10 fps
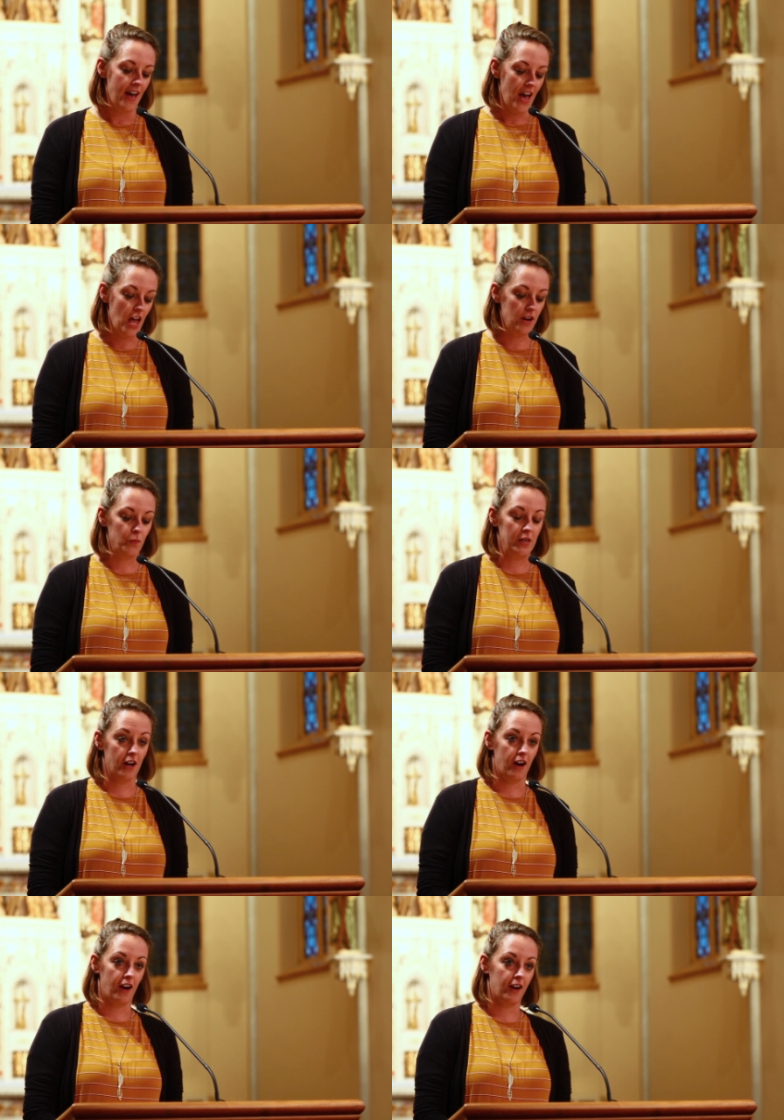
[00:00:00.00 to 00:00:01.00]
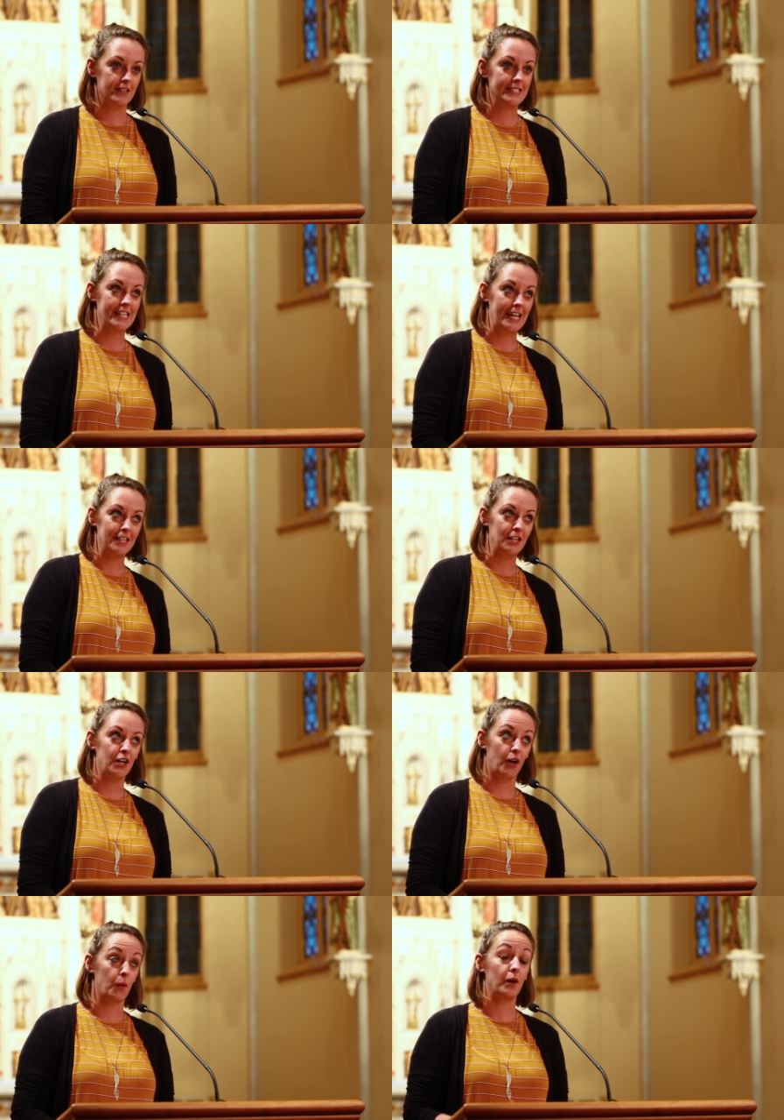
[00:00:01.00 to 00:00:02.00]
and we're second
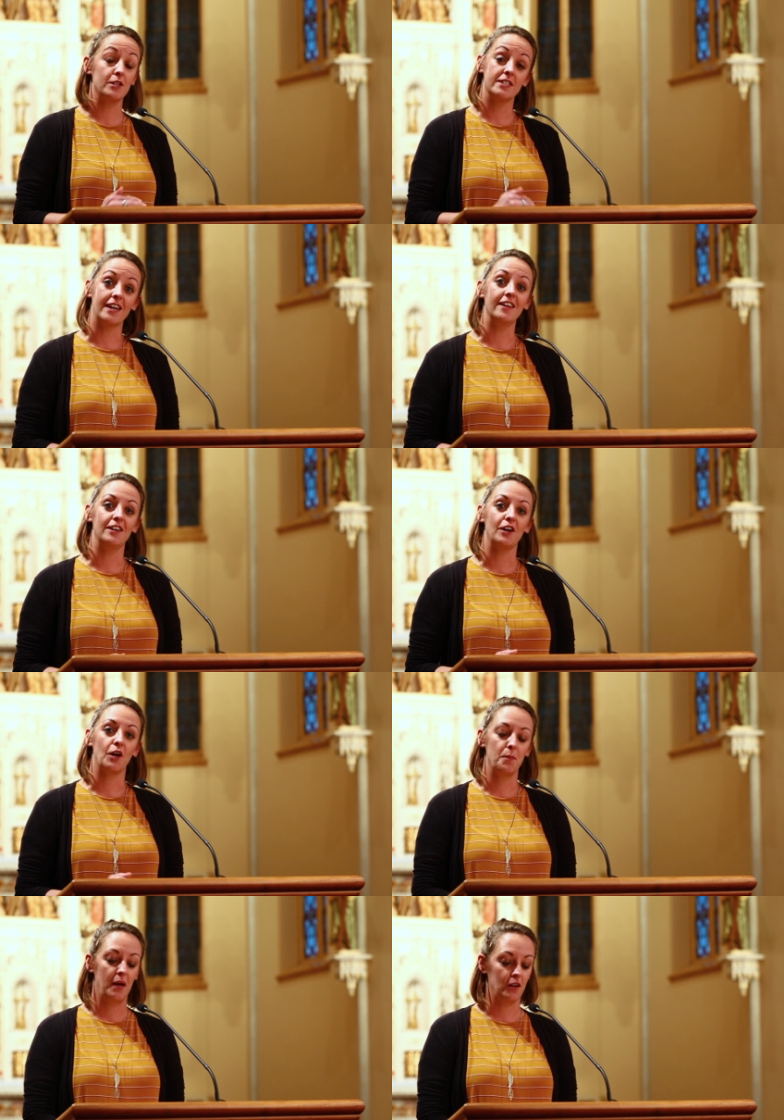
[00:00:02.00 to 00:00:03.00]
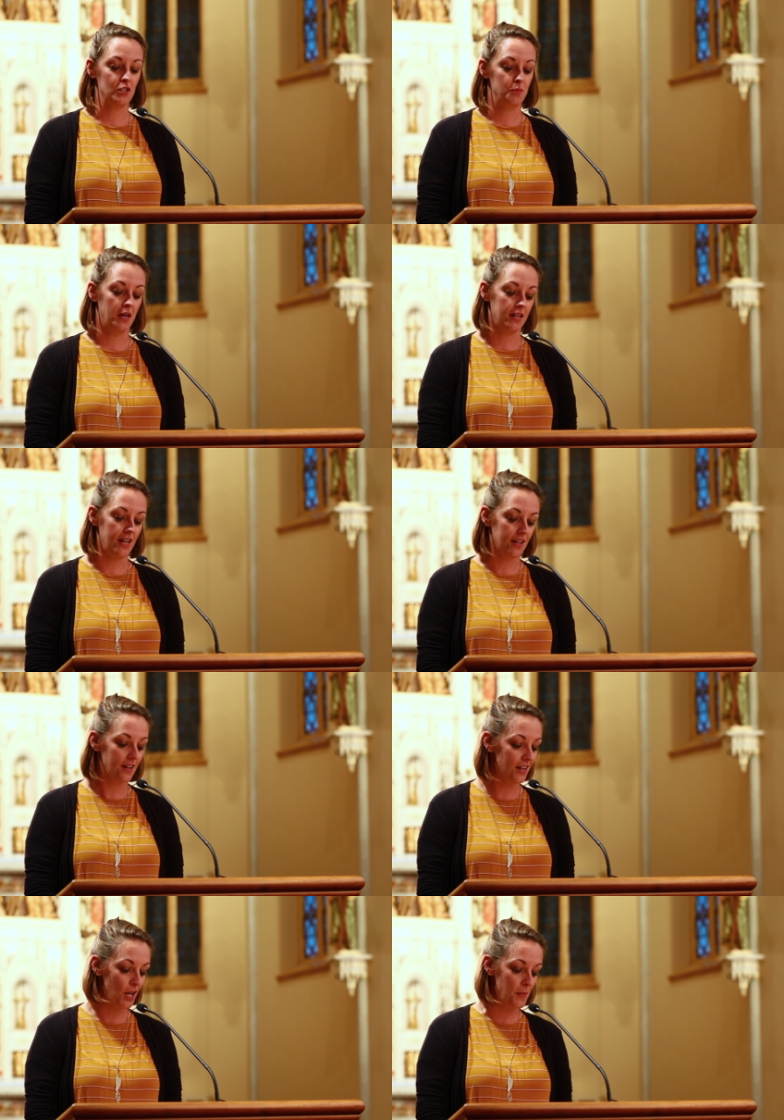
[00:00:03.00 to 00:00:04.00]
year parish picnic
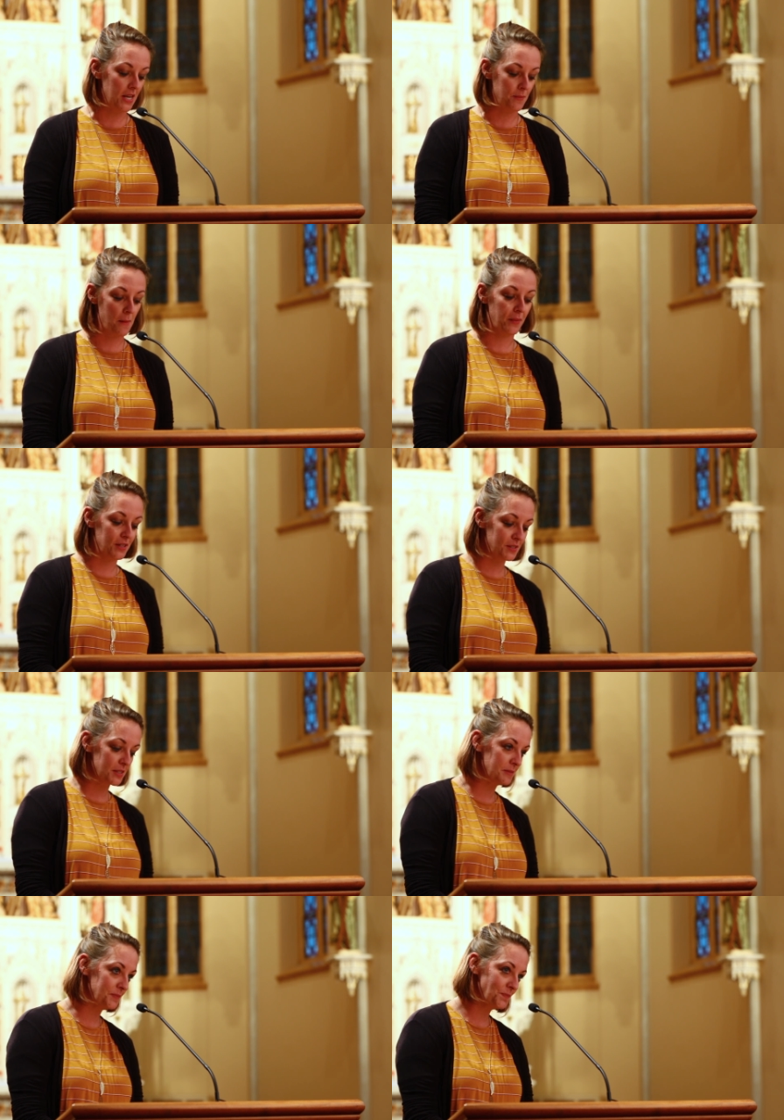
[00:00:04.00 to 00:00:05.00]
committee members.